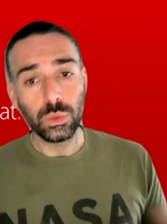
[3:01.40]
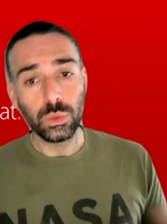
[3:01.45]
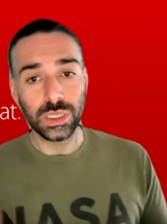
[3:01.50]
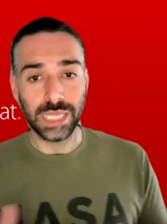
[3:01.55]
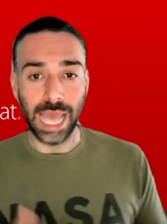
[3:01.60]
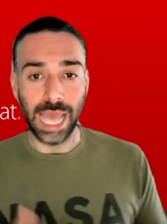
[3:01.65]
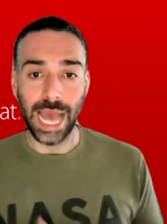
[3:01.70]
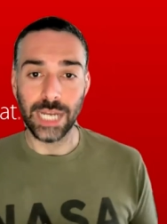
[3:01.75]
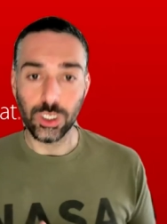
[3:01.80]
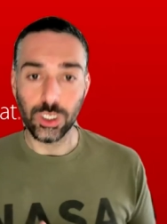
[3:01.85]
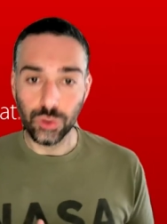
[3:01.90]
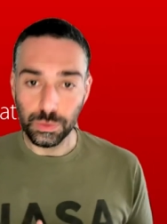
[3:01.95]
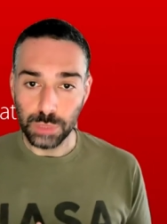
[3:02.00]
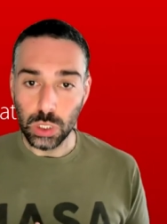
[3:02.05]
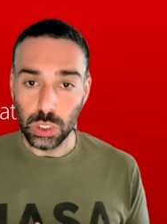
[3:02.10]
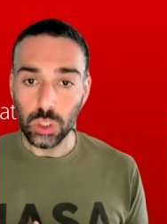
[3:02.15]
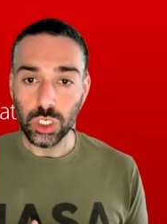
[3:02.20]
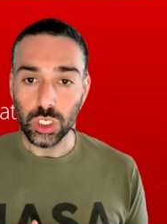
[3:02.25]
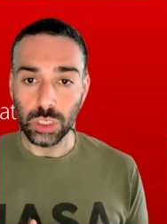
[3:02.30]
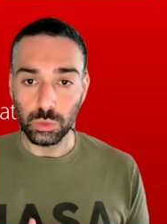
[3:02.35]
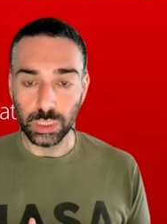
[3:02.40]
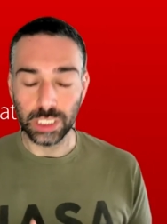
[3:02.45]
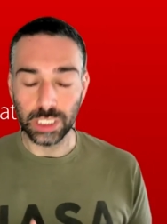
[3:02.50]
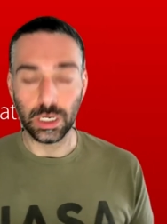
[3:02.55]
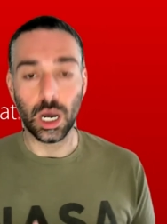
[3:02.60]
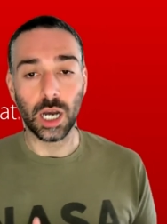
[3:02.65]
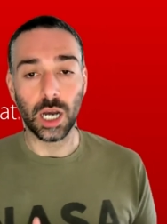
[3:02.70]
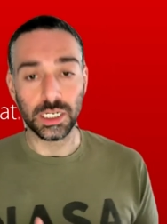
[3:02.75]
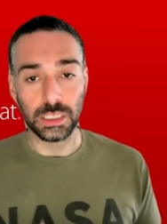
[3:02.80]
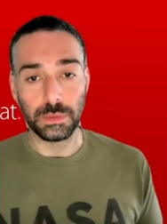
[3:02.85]
with the attribution we
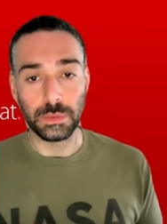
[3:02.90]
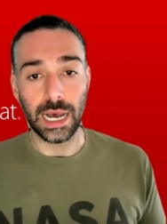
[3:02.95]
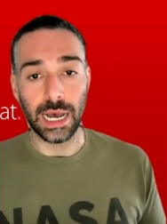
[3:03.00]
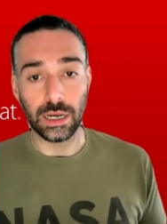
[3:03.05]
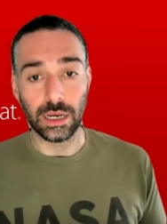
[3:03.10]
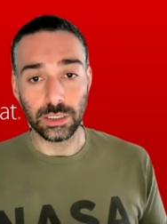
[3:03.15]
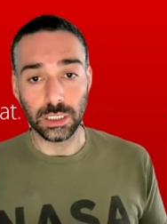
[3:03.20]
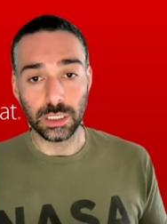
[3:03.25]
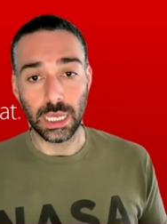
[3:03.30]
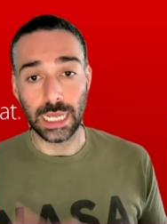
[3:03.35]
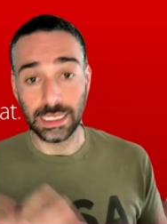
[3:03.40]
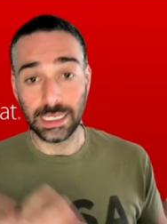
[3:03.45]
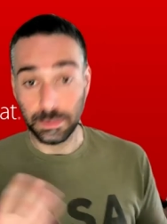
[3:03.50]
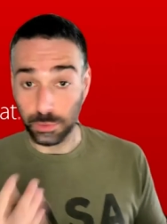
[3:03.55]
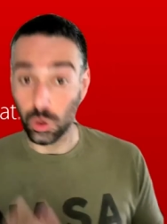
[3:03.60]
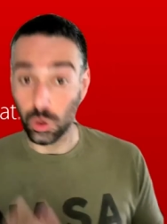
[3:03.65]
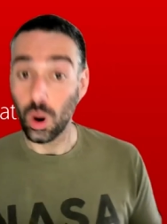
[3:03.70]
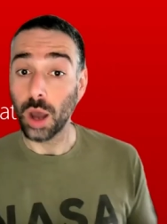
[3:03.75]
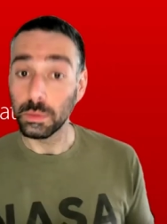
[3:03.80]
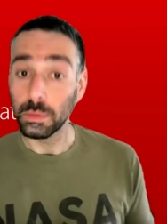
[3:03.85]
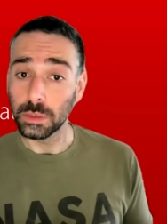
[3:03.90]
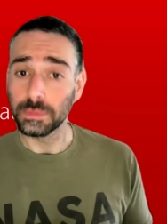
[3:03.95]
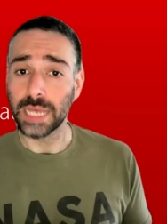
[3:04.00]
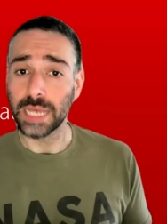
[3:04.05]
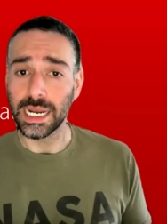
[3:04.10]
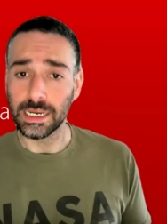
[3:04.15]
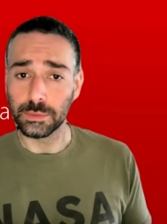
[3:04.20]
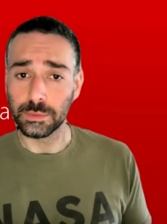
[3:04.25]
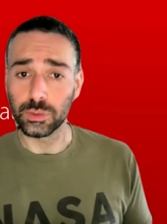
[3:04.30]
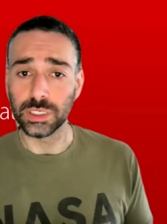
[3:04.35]
talked about and the problem that
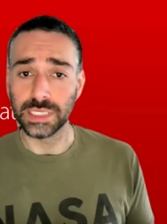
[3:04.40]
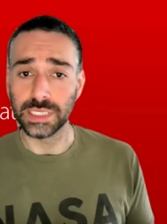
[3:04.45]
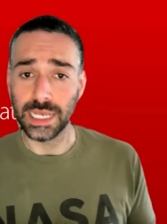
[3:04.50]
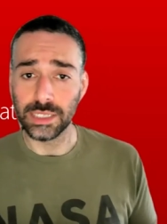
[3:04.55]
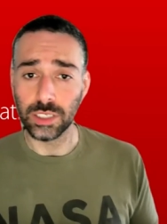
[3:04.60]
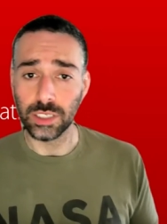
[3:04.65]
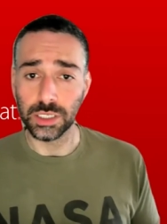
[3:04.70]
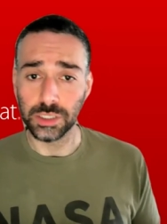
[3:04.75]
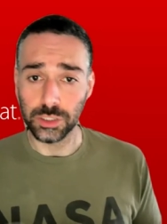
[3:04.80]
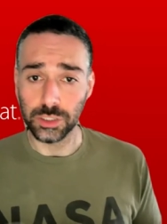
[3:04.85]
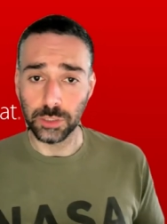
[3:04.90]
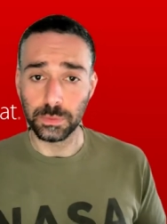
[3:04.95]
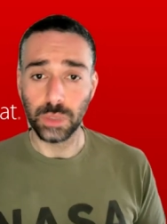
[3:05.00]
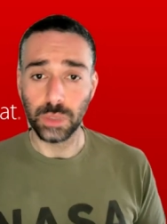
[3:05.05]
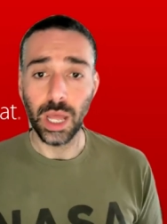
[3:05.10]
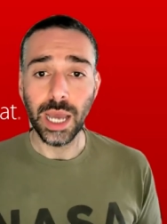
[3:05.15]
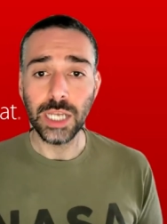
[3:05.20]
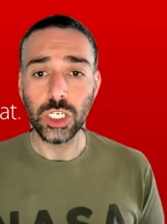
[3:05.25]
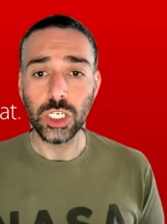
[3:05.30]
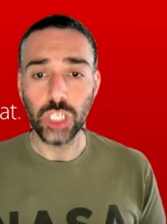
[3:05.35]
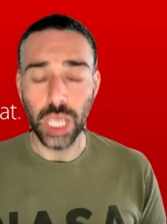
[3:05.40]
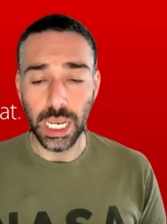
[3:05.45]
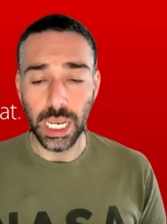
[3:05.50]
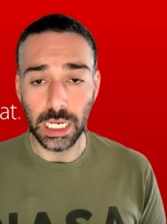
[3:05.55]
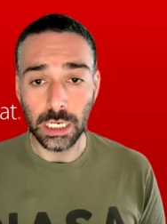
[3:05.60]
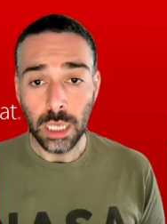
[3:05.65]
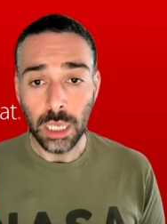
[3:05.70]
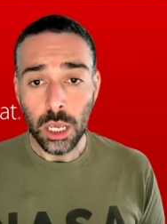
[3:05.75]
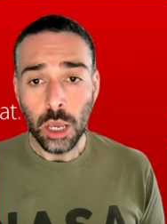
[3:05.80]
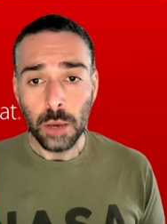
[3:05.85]
it presents on the supply chain,